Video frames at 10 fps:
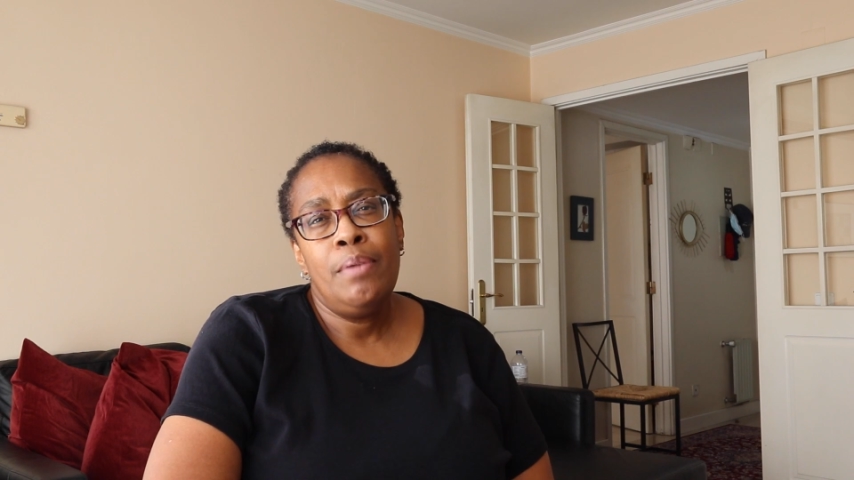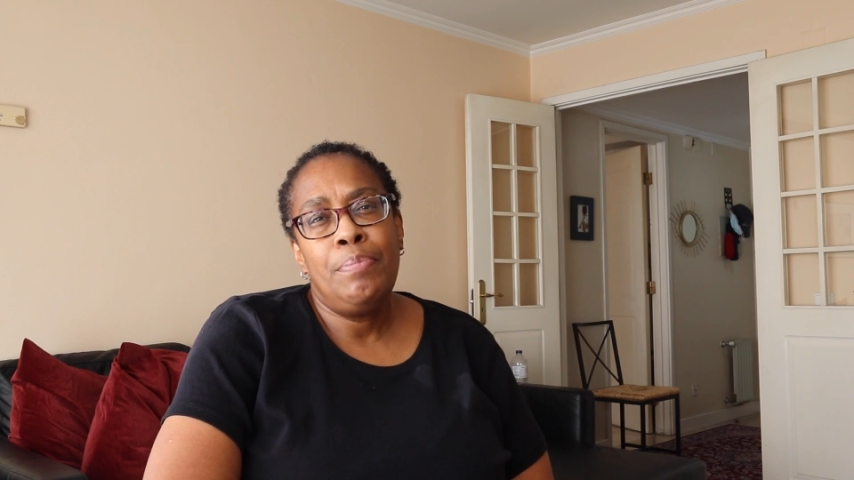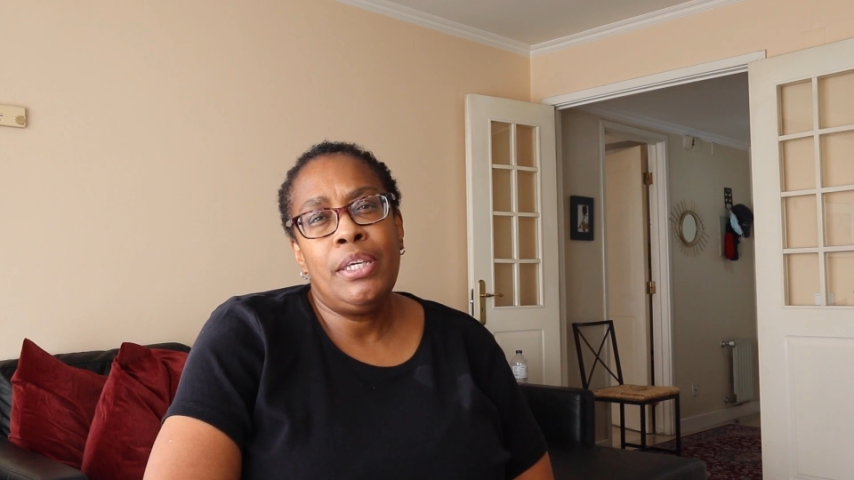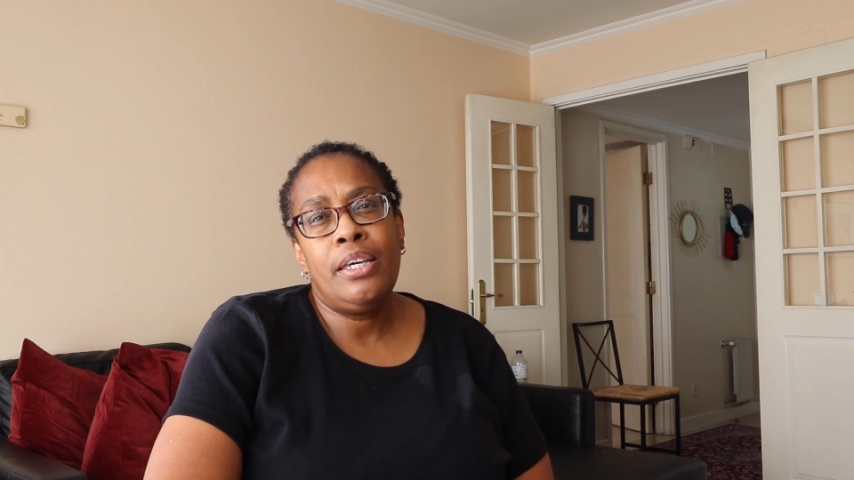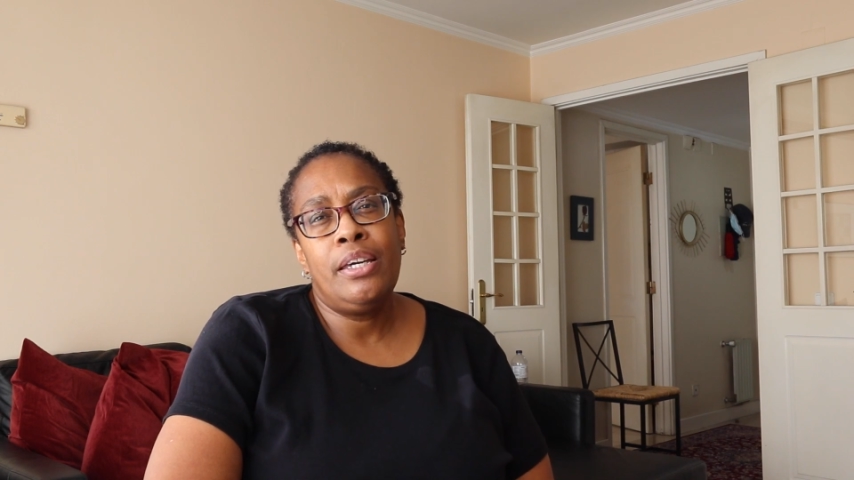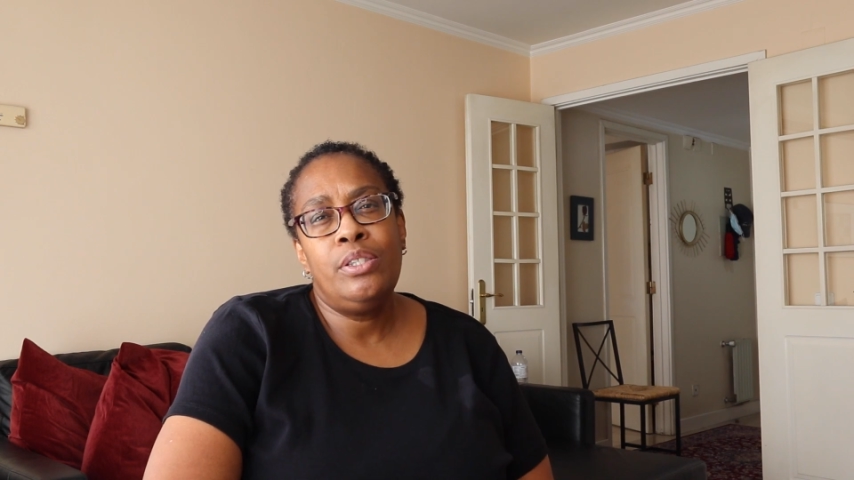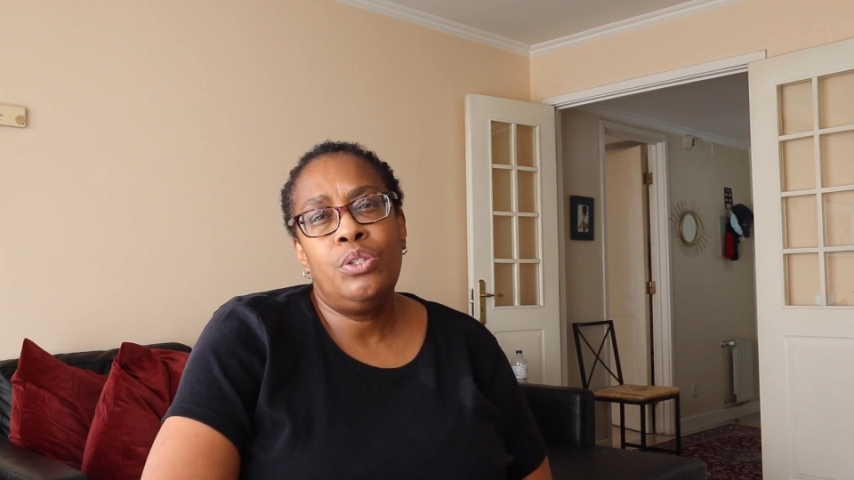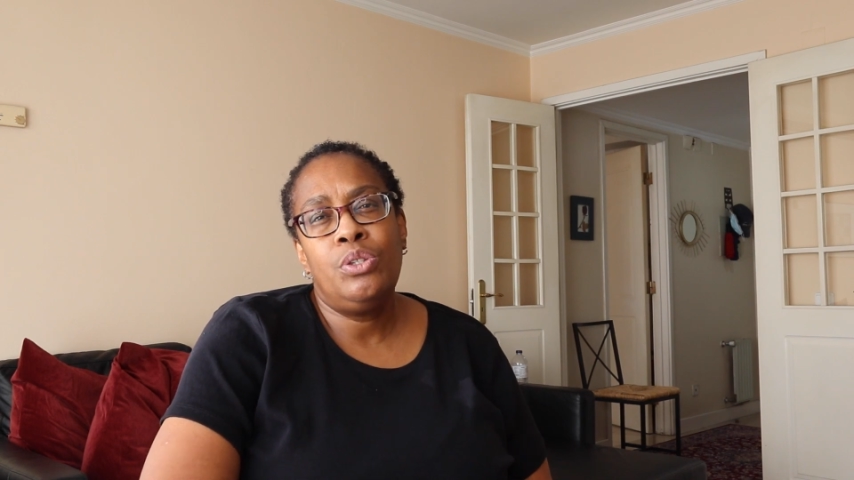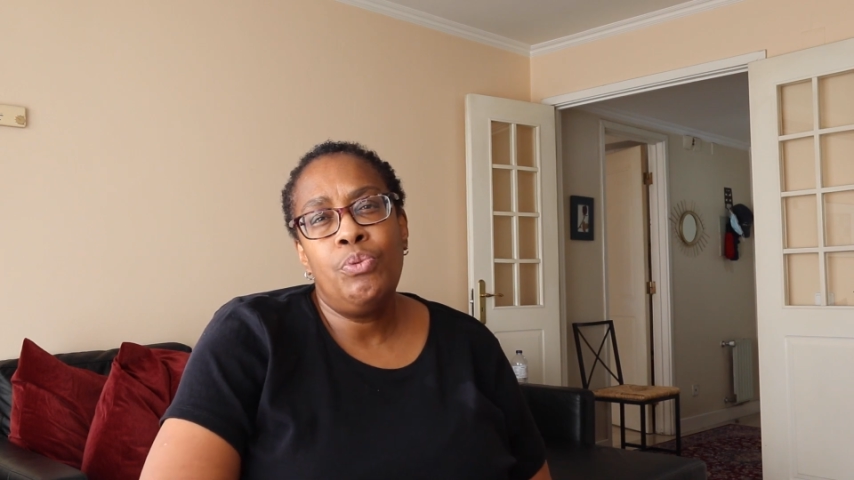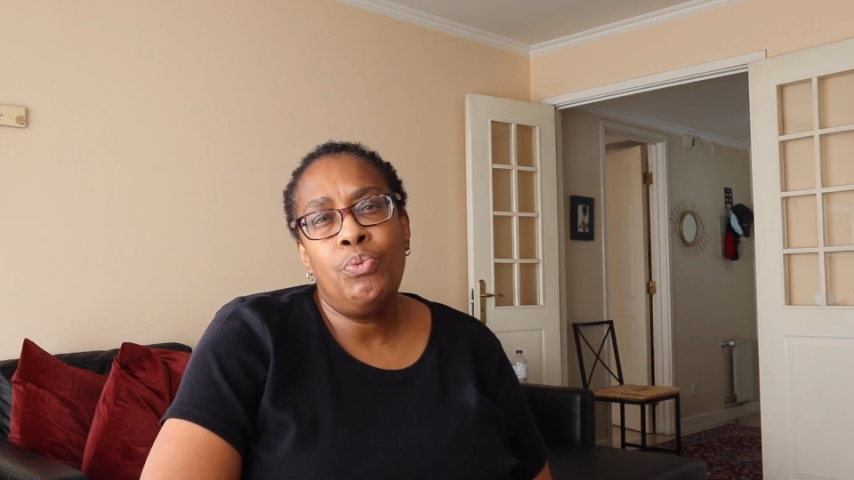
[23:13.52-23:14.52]

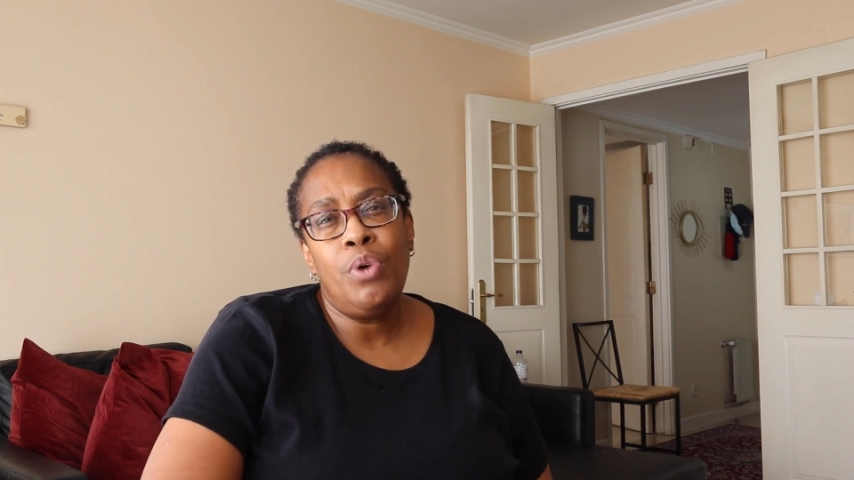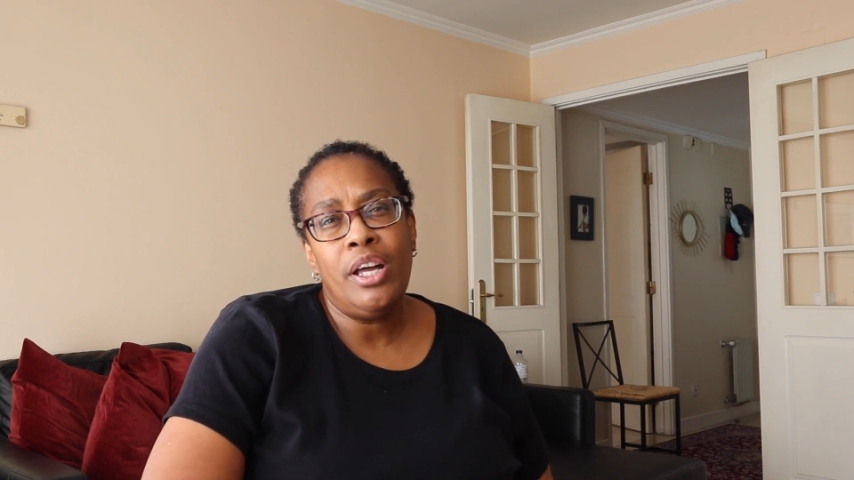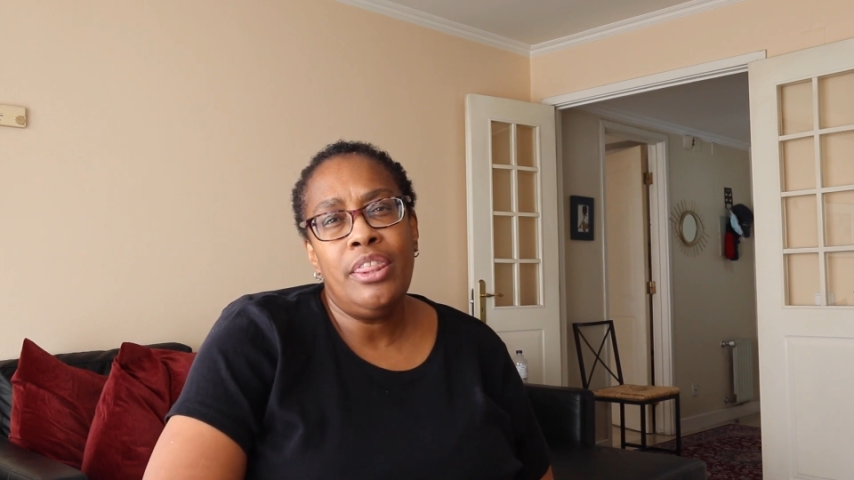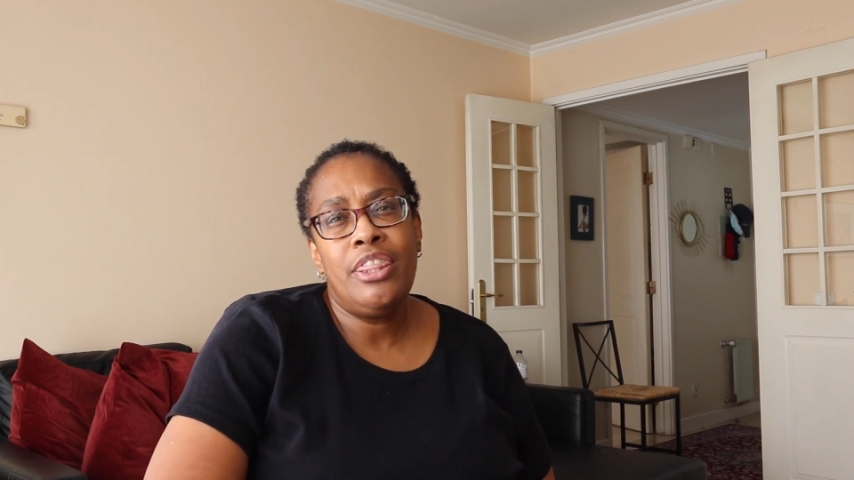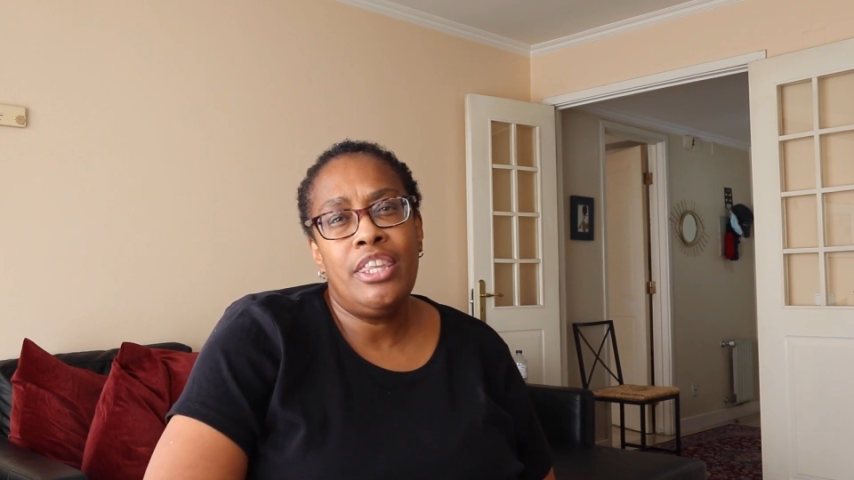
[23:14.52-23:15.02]
because the one